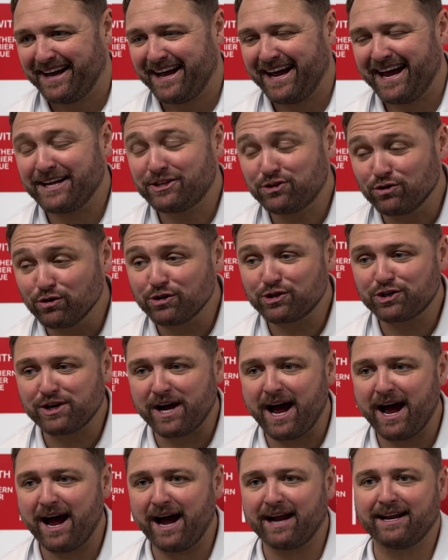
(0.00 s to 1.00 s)
It does,
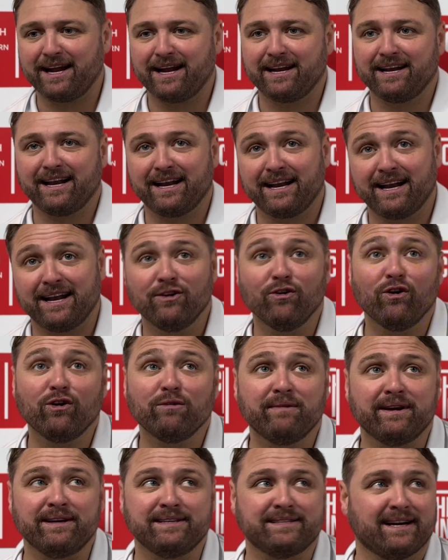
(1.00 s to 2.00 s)
yeah, and look,
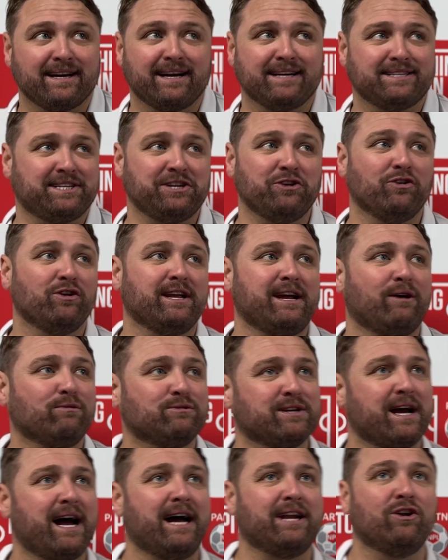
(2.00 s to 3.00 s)
mate, I see all the
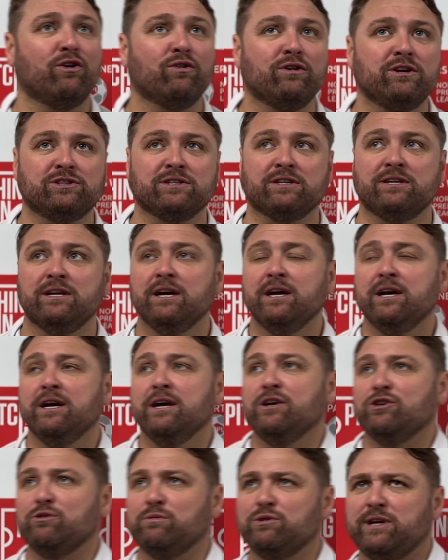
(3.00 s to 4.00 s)
outside noise, and
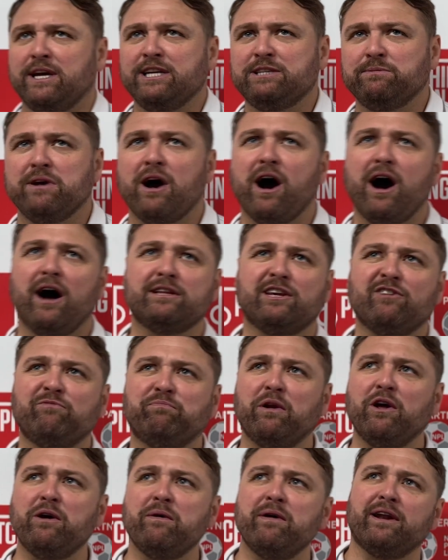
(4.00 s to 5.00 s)
someone say to me, they've
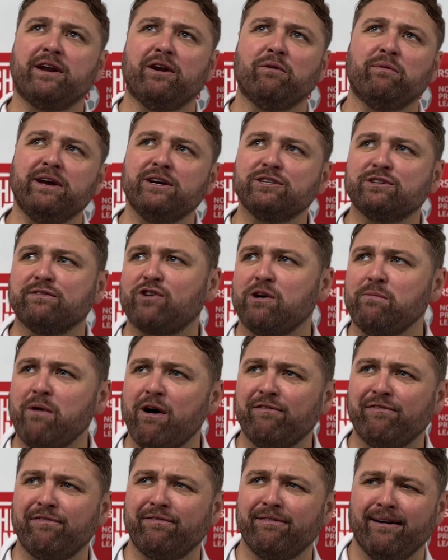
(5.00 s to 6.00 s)
blew it and the wheels have come
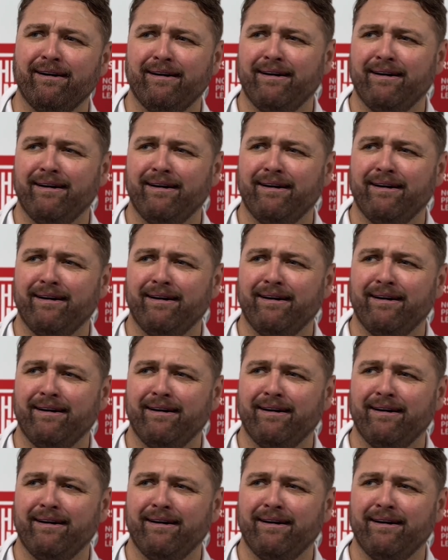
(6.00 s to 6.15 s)
off.